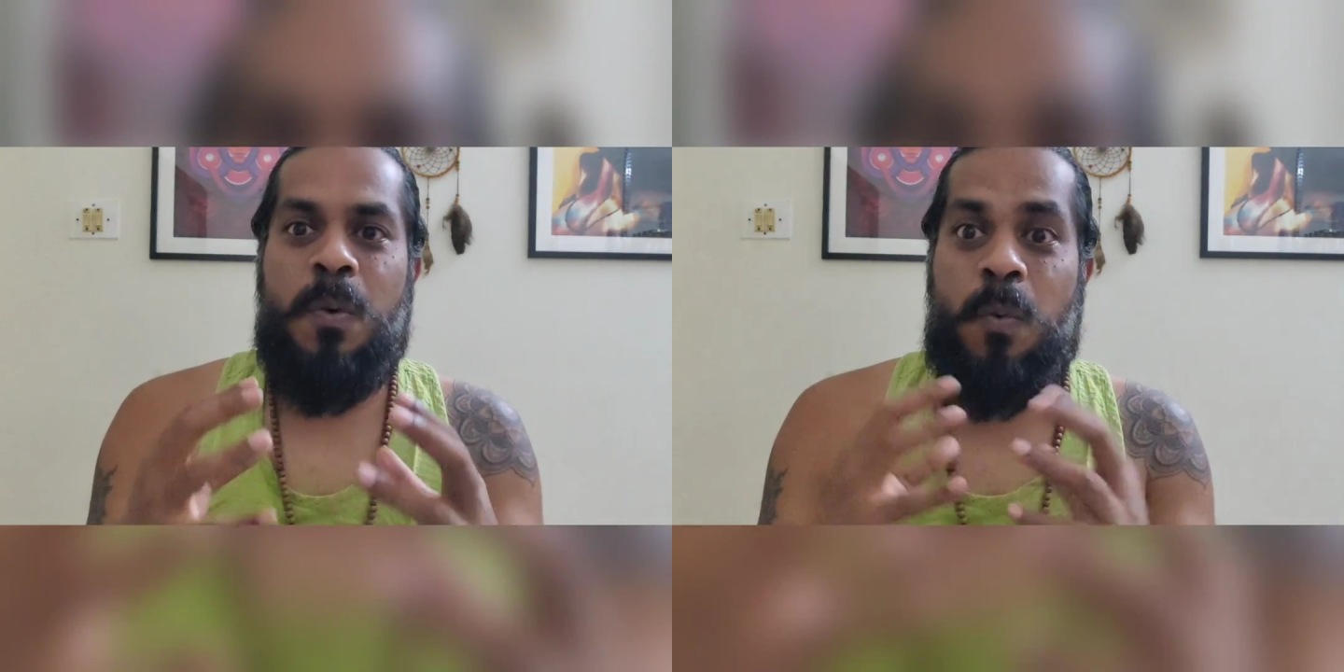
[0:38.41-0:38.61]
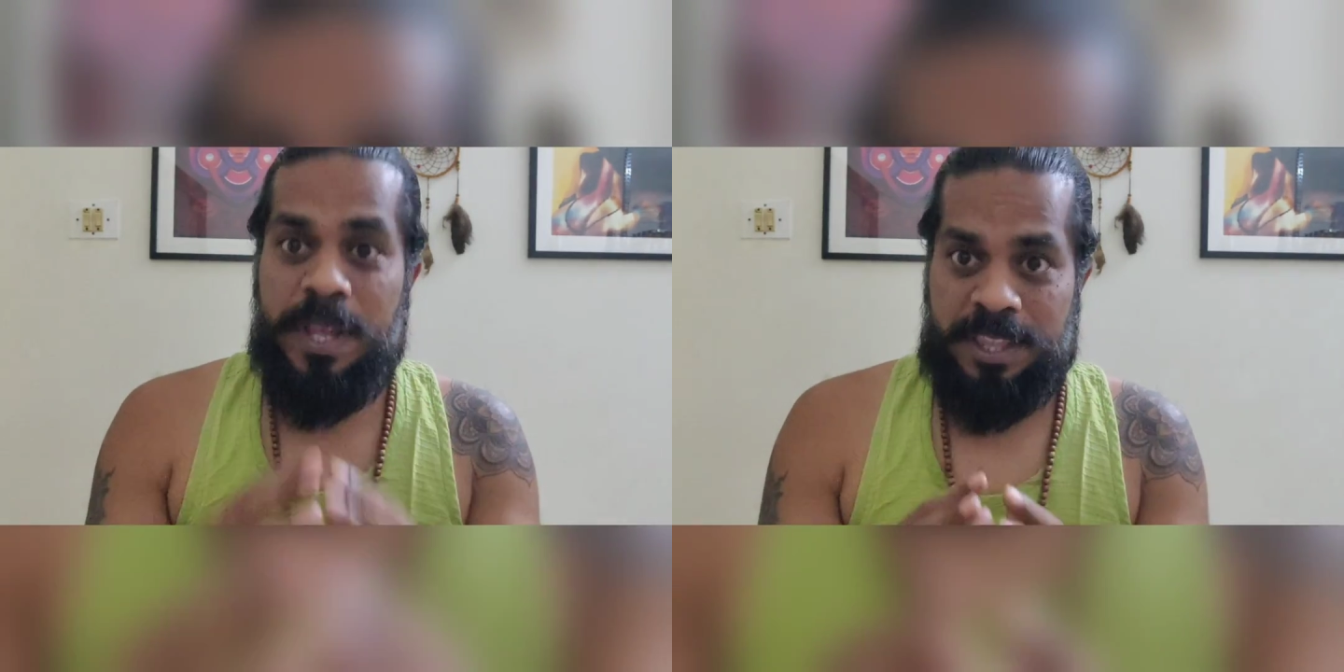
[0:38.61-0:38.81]

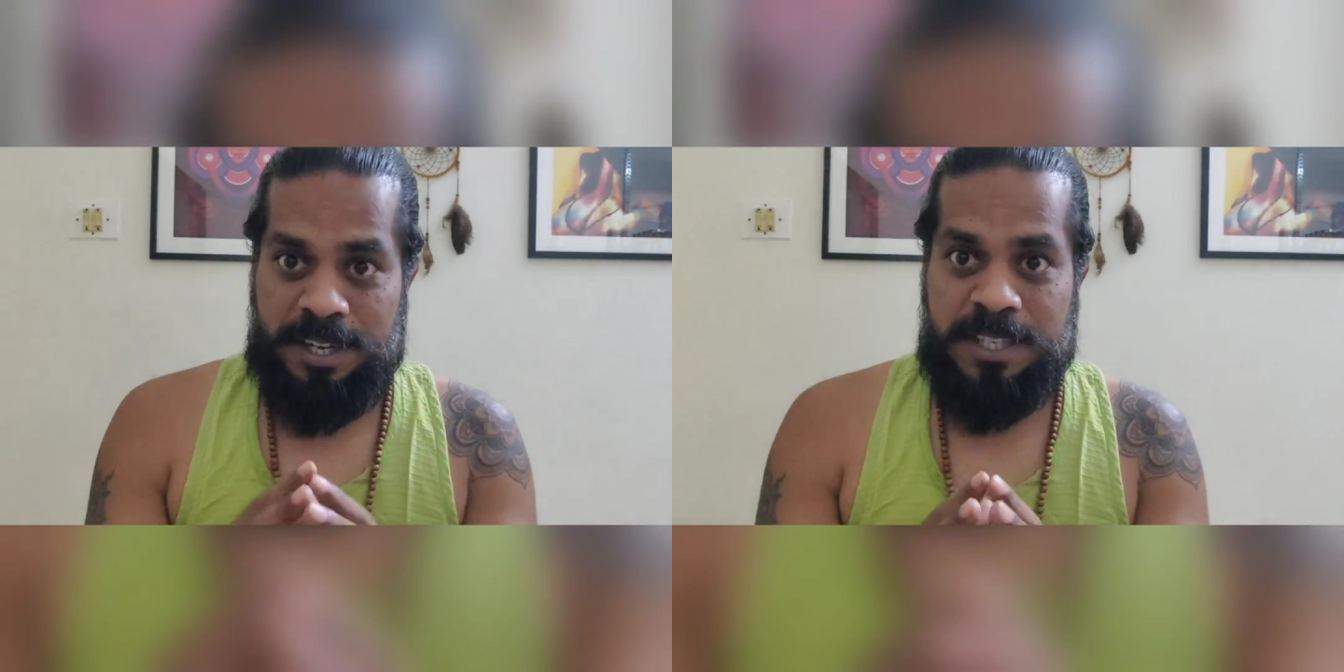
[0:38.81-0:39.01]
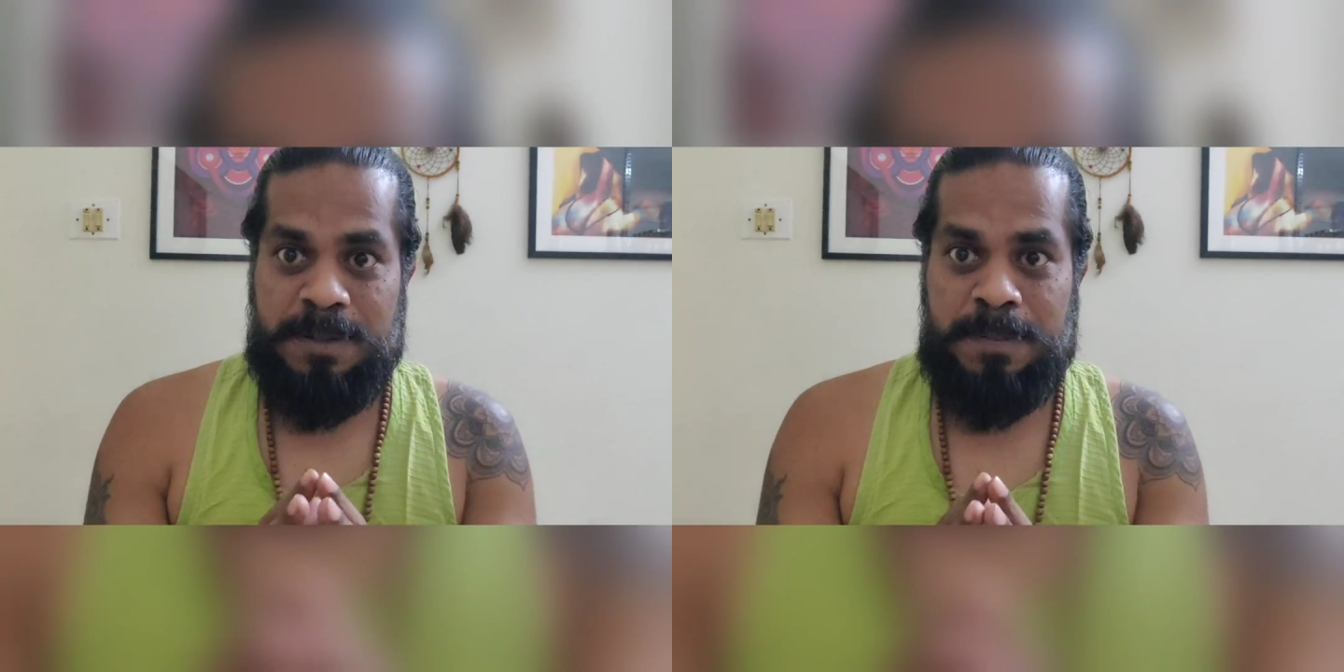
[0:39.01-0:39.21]

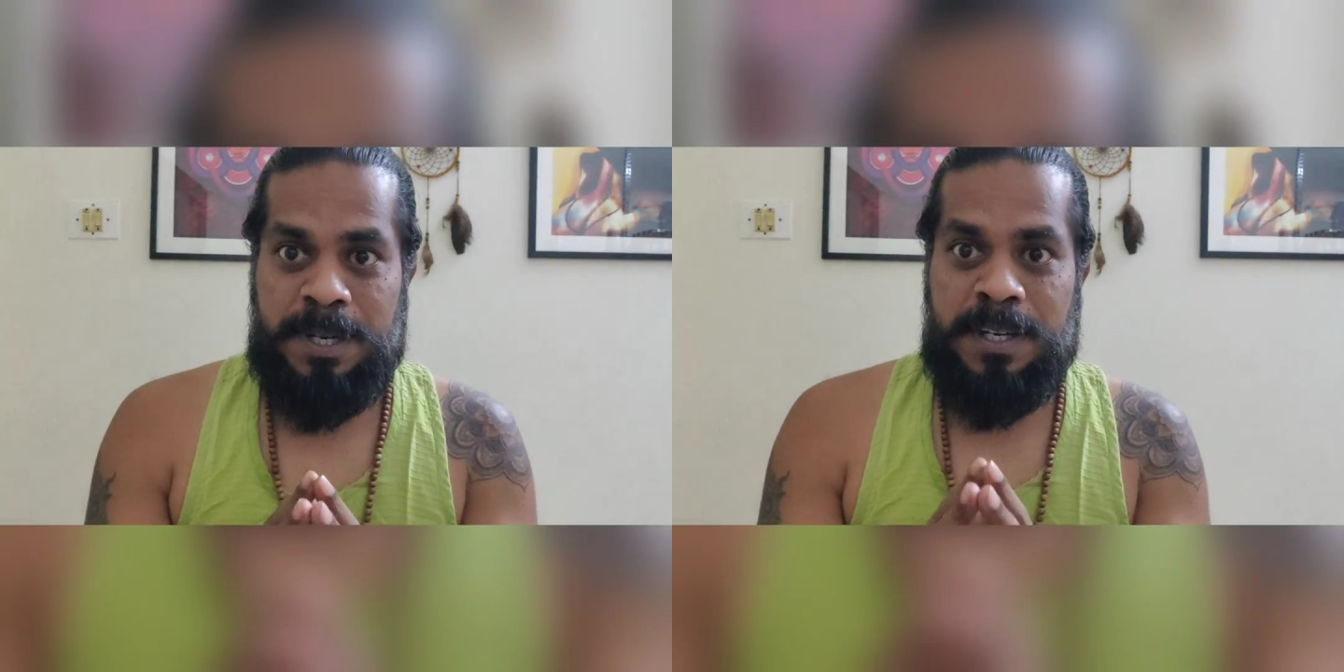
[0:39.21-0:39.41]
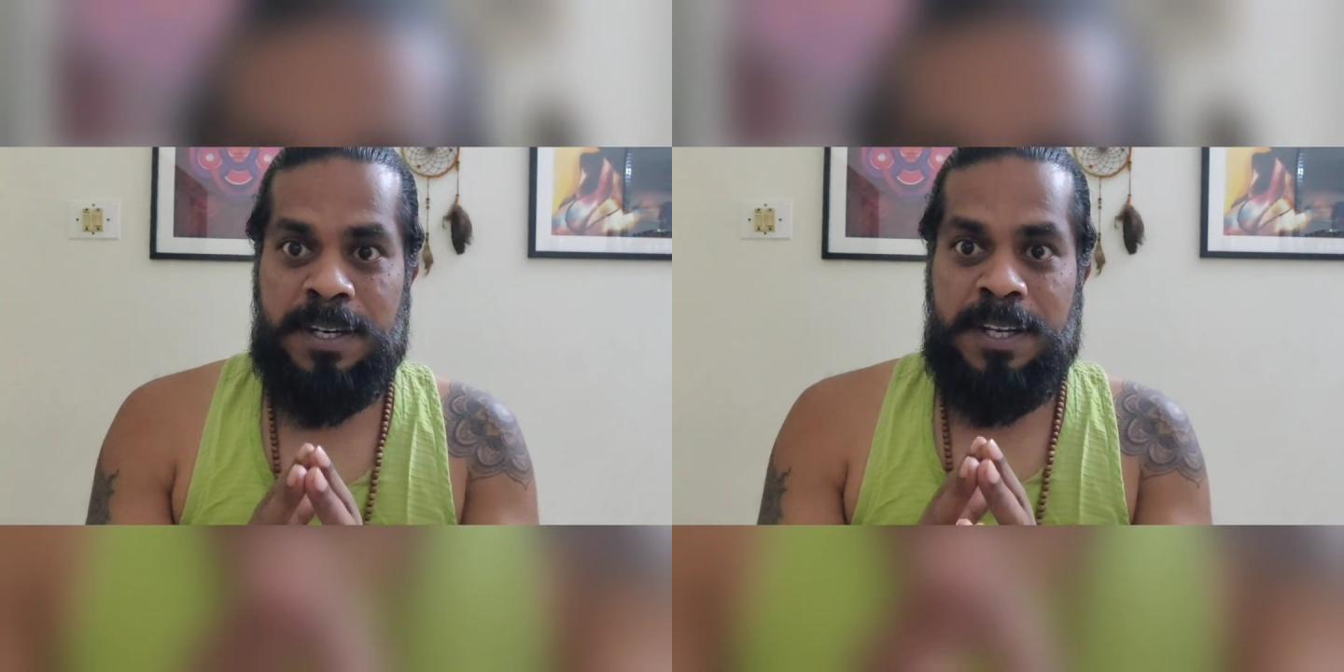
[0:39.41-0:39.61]
with
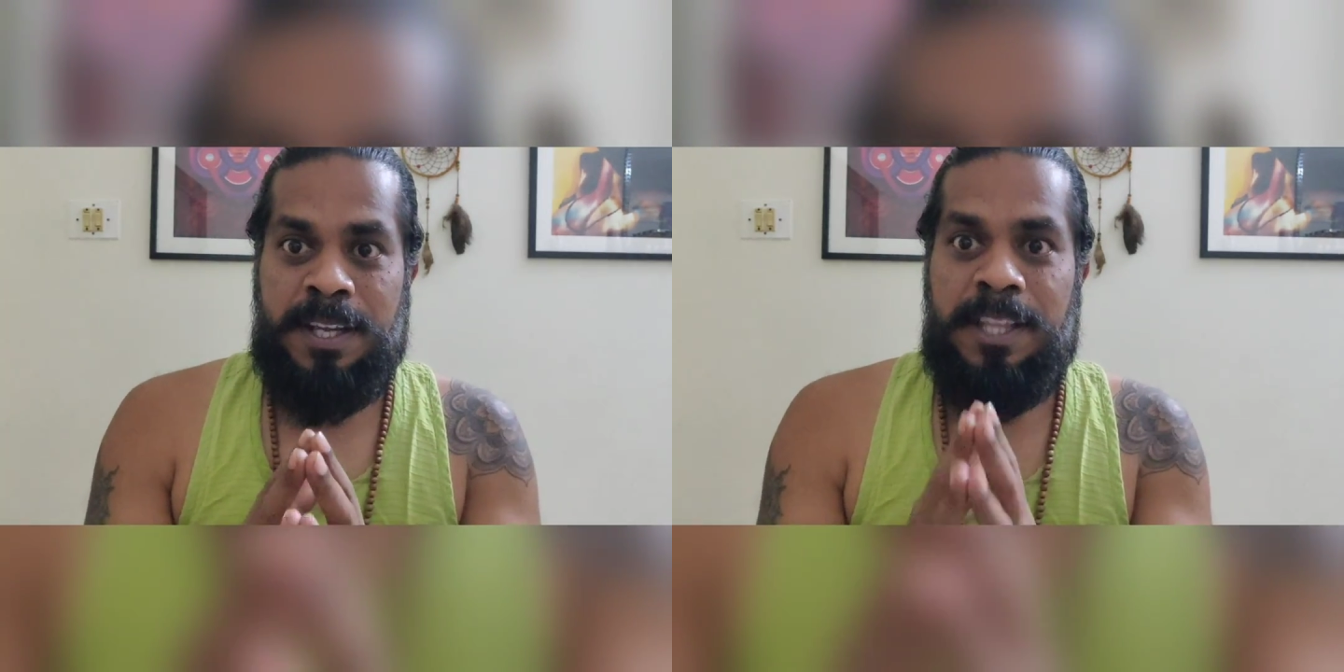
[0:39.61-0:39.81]
discipline,